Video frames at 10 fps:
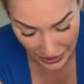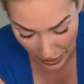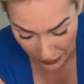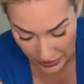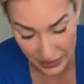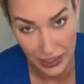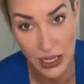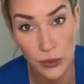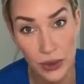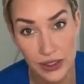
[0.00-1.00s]
hours and
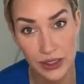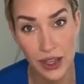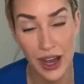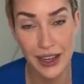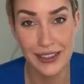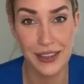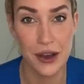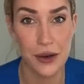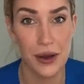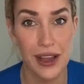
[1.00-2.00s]
he works a lot.
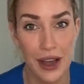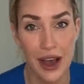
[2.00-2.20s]
So